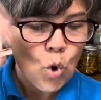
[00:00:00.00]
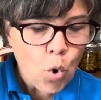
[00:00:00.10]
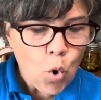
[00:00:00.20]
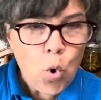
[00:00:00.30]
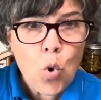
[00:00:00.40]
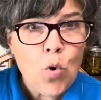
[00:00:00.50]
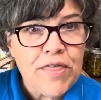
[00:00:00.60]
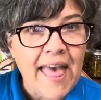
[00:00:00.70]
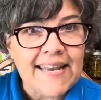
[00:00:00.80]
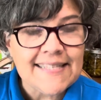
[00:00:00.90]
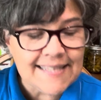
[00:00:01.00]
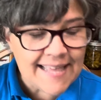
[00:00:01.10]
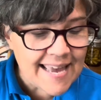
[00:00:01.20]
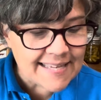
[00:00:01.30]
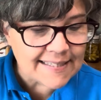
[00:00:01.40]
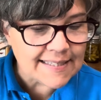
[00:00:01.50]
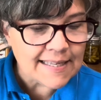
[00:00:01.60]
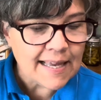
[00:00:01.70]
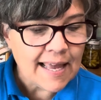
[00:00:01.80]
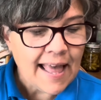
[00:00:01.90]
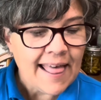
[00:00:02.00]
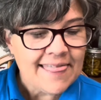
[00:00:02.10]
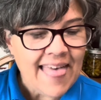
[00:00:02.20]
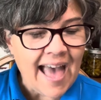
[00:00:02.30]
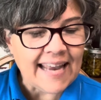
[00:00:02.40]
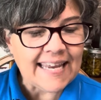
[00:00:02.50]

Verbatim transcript: Who then is this that